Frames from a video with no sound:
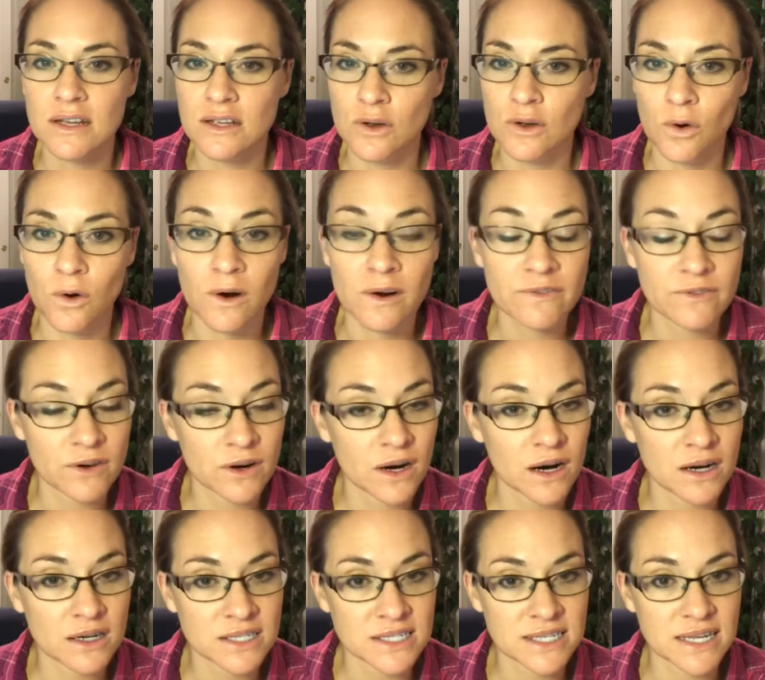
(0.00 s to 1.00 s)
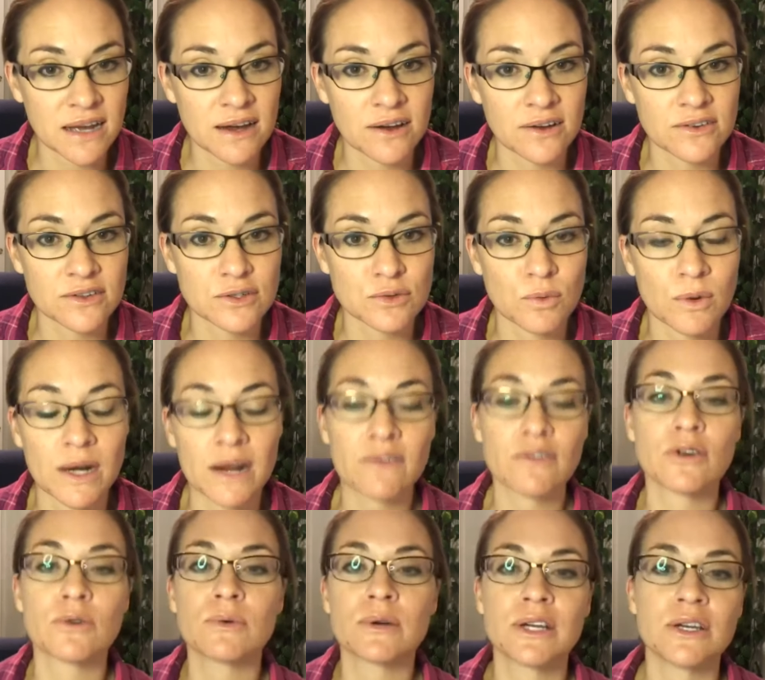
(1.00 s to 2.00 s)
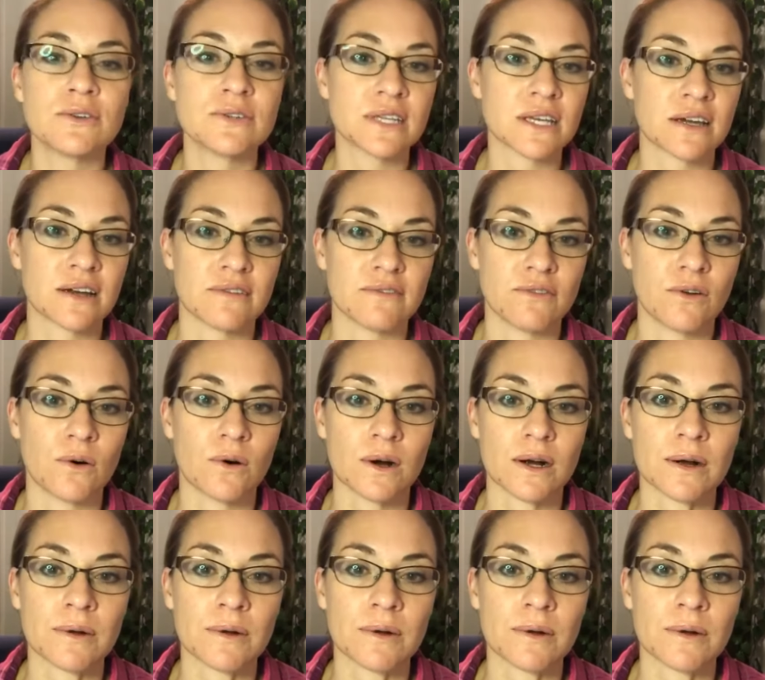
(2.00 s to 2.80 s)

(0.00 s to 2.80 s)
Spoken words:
or for ourselves, whatever we're using it for.